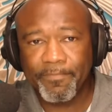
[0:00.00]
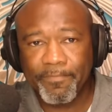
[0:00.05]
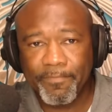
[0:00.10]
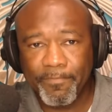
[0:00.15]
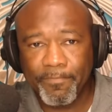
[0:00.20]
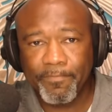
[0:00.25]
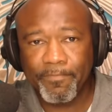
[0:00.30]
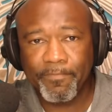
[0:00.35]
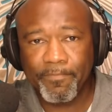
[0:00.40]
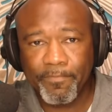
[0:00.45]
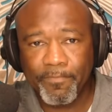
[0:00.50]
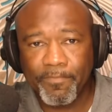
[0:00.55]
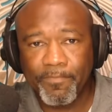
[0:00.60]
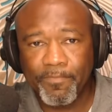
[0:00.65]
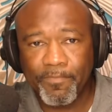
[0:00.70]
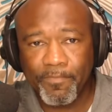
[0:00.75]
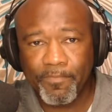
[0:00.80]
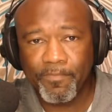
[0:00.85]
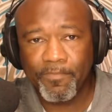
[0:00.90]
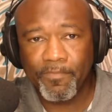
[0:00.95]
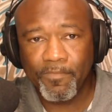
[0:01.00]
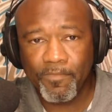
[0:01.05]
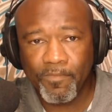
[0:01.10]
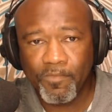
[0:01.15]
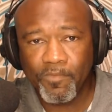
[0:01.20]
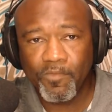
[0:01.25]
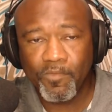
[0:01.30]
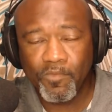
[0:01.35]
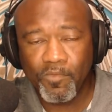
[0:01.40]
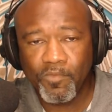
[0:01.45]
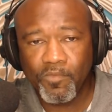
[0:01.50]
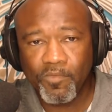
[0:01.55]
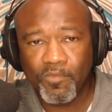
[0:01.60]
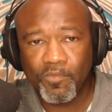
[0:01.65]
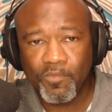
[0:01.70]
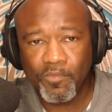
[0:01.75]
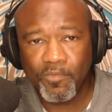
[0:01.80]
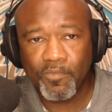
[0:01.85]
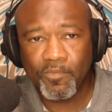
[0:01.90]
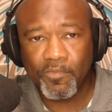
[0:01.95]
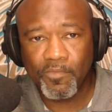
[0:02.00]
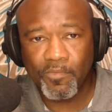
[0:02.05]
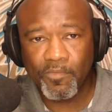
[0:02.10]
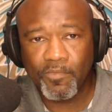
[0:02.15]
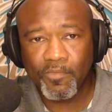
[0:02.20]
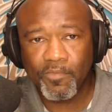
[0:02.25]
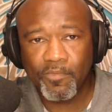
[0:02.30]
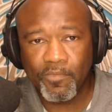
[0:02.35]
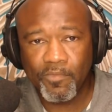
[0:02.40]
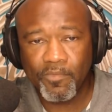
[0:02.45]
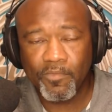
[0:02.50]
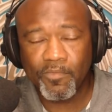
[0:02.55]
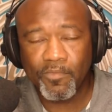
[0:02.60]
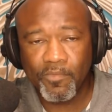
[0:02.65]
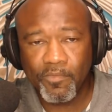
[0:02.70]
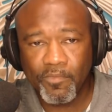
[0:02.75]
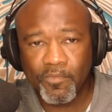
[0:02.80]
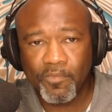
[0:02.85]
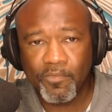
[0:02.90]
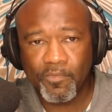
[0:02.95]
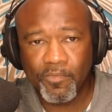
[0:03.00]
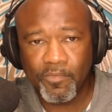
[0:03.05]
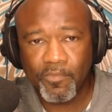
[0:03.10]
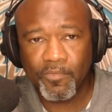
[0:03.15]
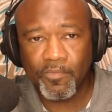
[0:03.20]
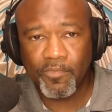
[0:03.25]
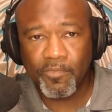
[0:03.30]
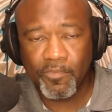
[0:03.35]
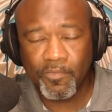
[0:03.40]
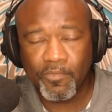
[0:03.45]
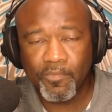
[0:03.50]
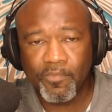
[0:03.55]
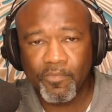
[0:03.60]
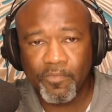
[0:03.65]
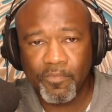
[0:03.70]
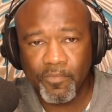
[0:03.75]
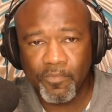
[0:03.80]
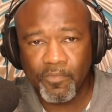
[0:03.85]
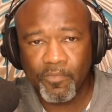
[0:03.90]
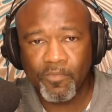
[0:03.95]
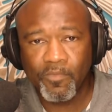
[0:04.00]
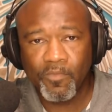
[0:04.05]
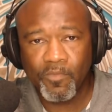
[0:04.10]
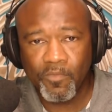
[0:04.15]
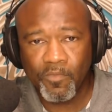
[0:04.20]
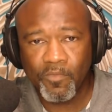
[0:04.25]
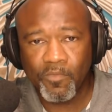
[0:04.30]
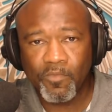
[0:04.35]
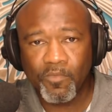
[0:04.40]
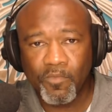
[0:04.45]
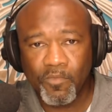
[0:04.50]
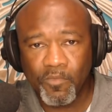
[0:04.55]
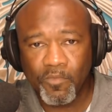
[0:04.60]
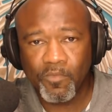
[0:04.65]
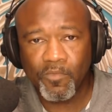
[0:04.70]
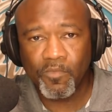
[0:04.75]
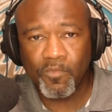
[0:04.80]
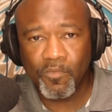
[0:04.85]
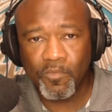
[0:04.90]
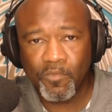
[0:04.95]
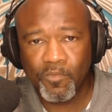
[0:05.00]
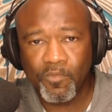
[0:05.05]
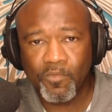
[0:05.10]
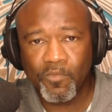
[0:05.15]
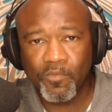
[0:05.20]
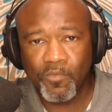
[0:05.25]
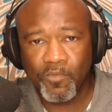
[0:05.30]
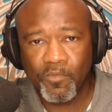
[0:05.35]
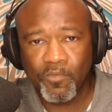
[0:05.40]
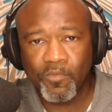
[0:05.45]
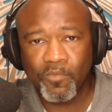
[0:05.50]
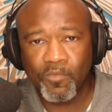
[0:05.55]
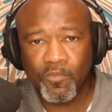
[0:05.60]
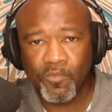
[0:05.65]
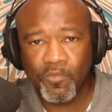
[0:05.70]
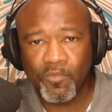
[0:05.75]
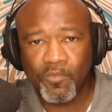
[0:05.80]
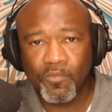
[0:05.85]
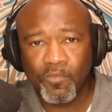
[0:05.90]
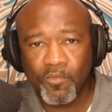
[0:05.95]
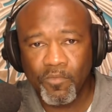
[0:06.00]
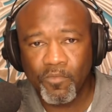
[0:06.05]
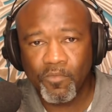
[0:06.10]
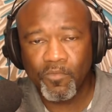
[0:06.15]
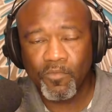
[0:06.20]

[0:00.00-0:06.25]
[no speech]